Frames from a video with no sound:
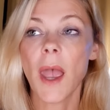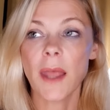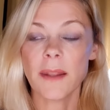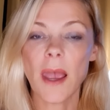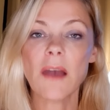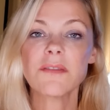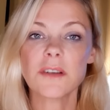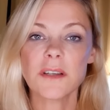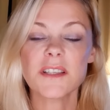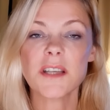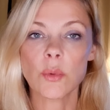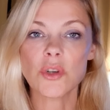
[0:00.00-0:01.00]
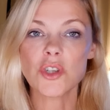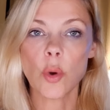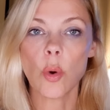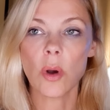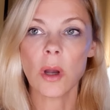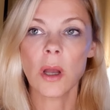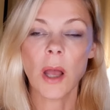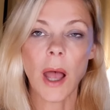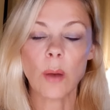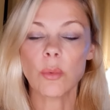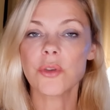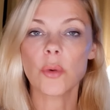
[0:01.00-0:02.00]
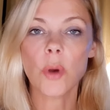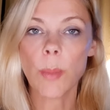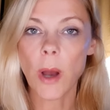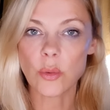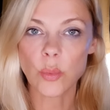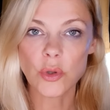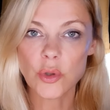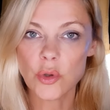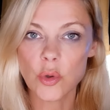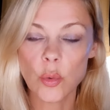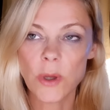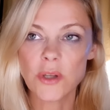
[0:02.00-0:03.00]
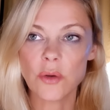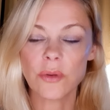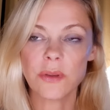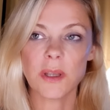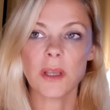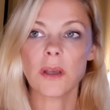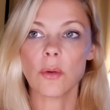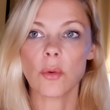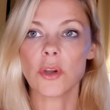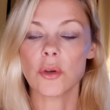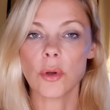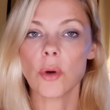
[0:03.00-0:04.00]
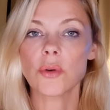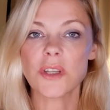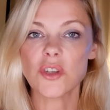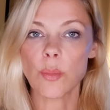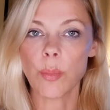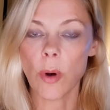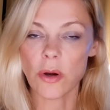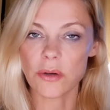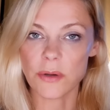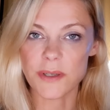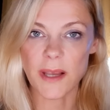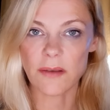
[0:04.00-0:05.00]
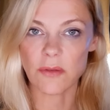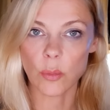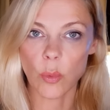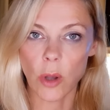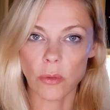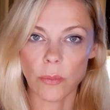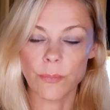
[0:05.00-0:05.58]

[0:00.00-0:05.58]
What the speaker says: And after this, I will talk about what to do when you think or you know that your partner is having one.